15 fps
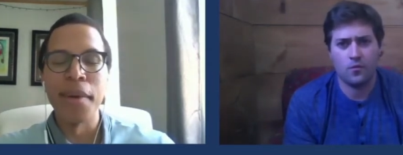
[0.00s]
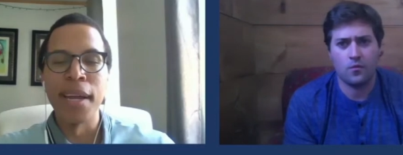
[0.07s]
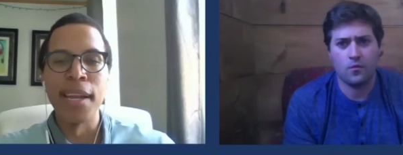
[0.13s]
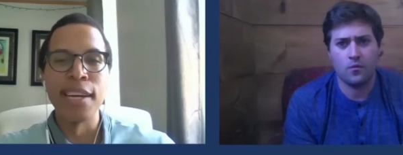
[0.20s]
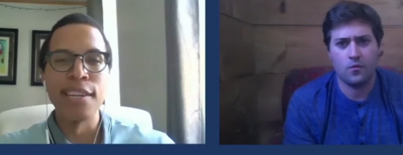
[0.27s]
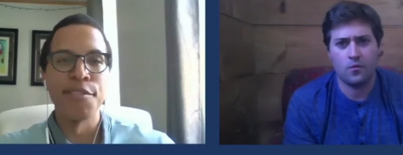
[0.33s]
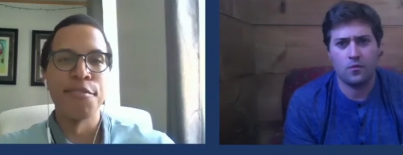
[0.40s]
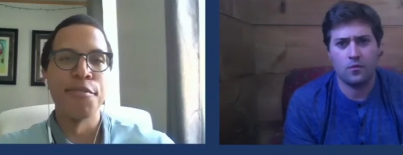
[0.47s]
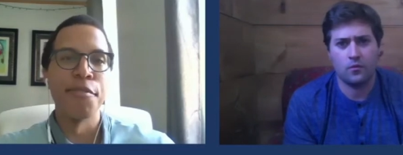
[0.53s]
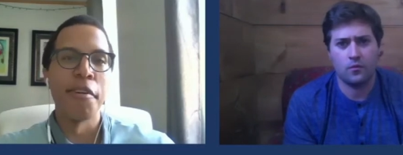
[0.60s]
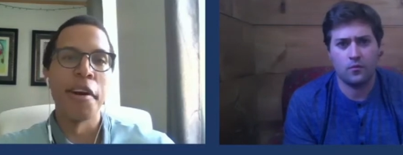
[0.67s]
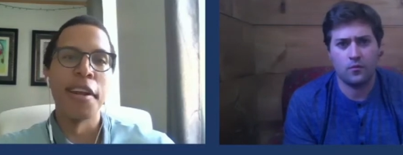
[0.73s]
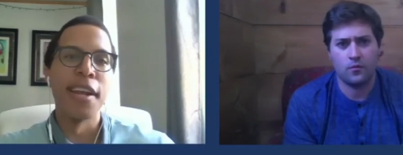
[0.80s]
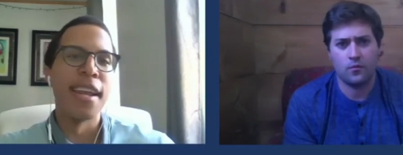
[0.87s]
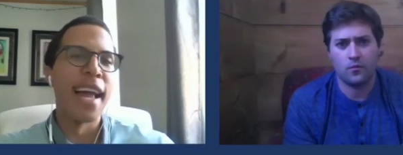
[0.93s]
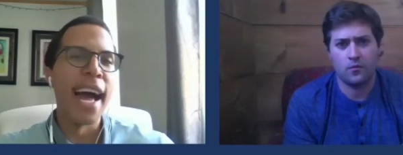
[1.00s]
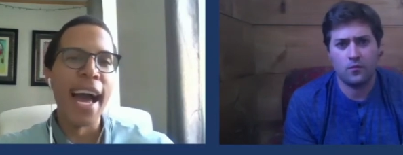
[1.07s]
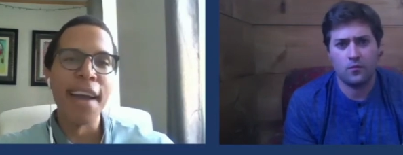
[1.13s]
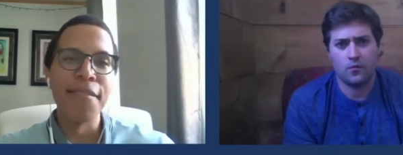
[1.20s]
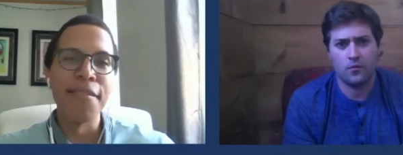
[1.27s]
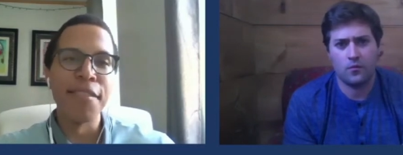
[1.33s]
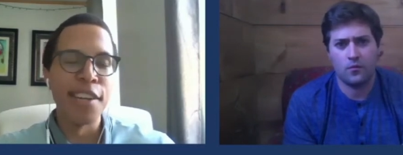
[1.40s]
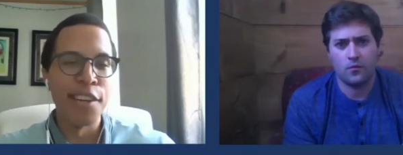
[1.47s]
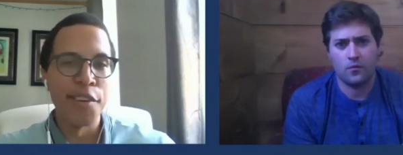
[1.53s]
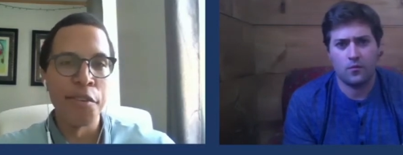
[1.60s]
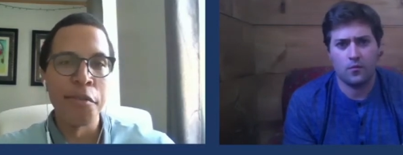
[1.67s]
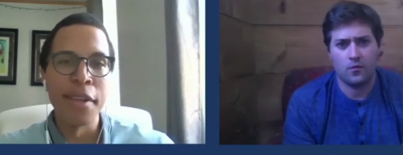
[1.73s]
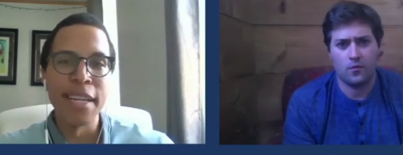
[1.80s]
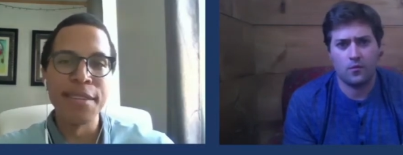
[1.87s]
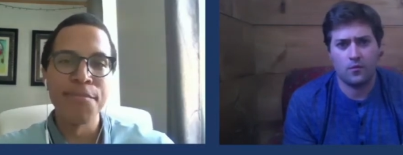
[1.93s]
Speaker 1: unless you're on a live
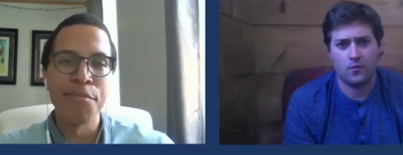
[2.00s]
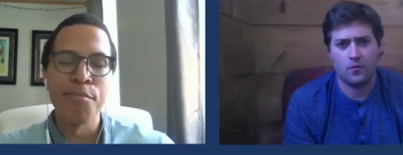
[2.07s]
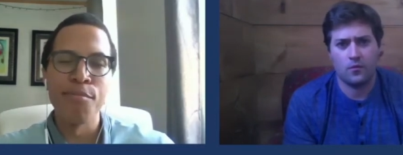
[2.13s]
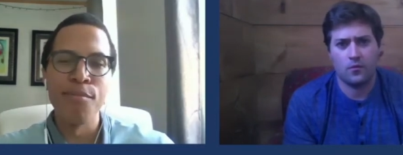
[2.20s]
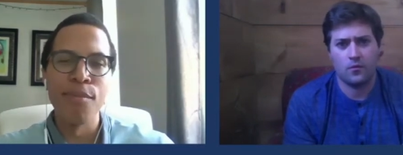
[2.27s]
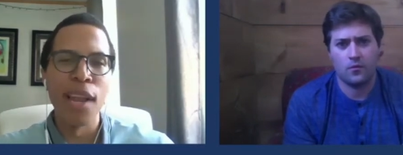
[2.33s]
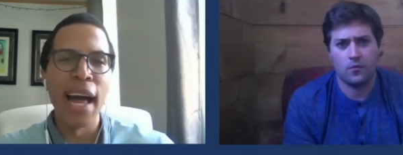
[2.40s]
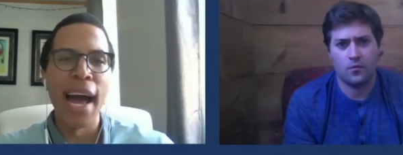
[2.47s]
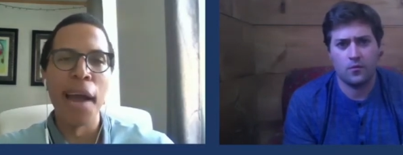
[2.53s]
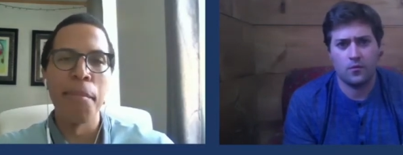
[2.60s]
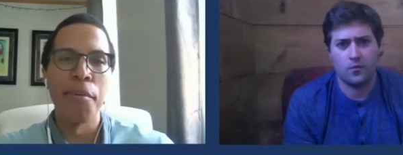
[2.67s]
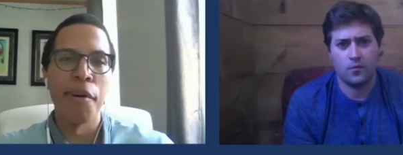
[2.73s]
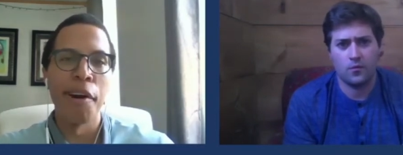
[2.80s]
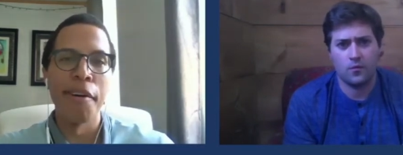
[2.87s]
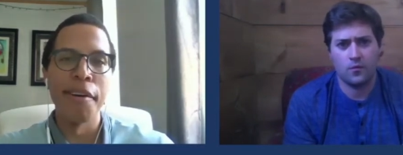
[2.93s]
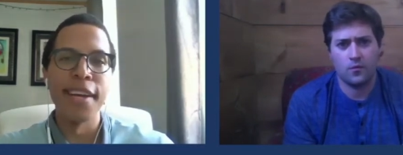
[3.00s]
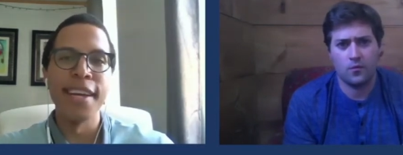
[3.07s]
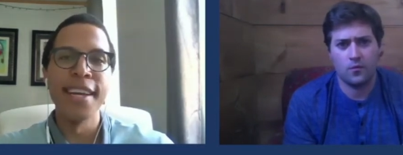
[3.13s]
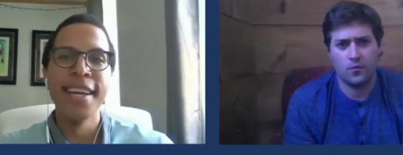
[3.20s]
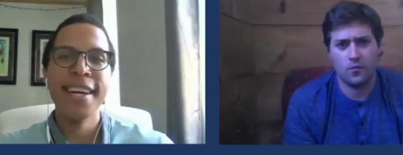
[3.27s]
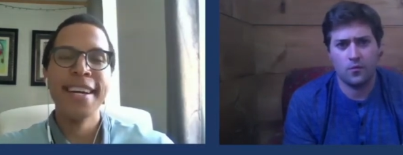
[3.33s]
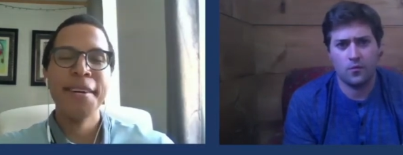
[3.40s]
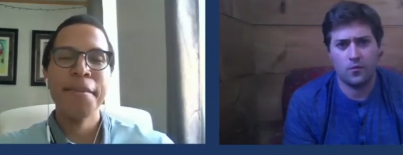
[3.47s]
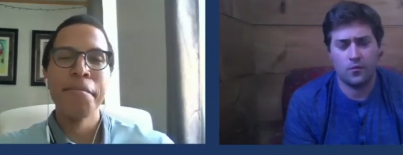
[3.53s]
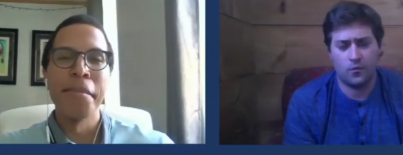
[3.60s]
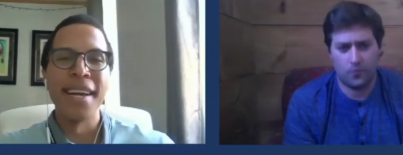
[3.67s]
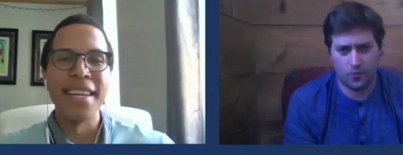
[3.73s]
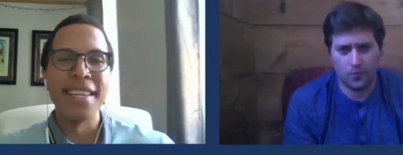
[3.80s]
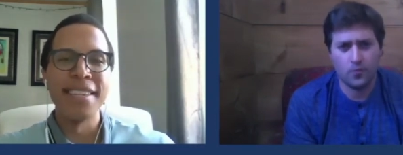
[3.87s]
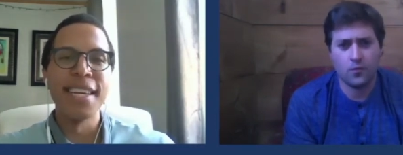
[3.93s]
deal that's high priority,
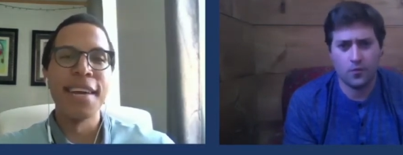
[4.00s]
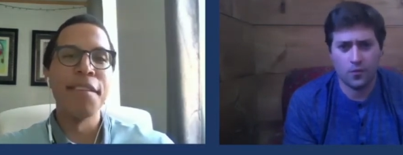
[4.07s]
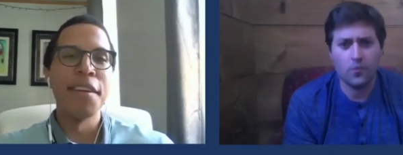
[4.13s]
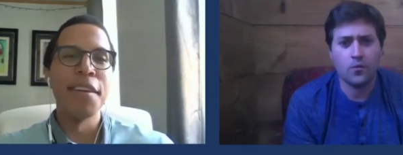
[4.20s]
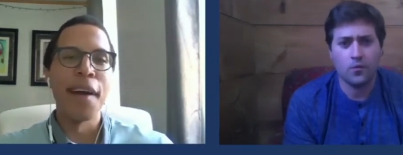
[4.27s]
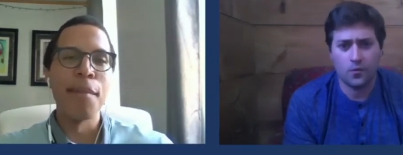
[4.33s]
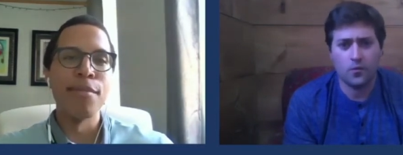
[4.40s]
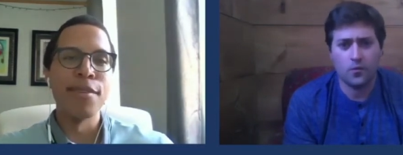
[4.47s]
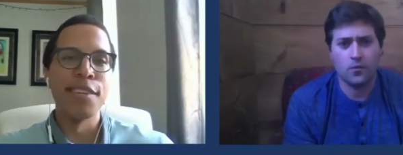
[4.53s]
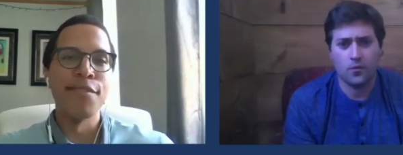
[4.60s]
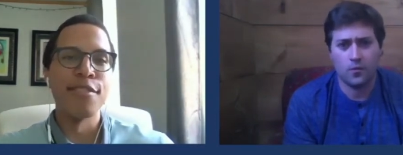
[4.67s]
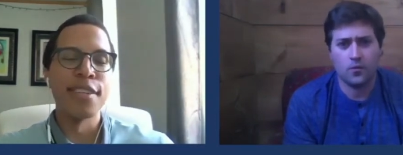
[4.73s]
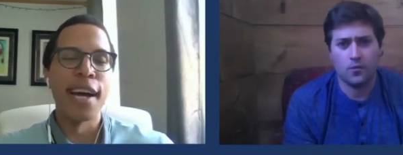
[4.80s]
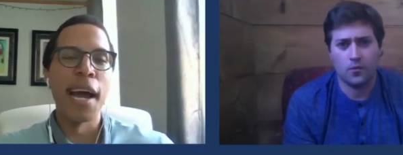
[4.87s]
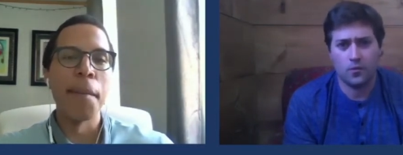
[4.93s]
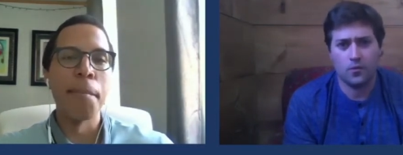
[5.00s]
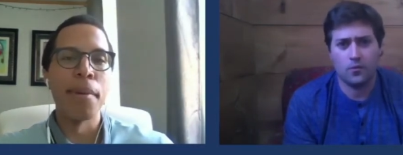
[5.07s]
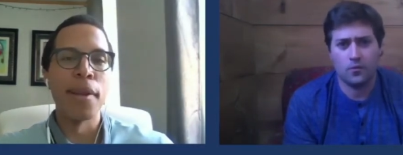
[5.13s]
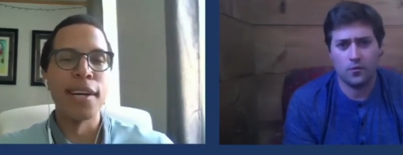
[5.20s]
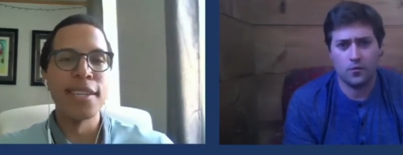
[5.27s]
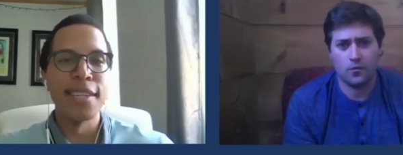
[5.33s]
like 75% of your time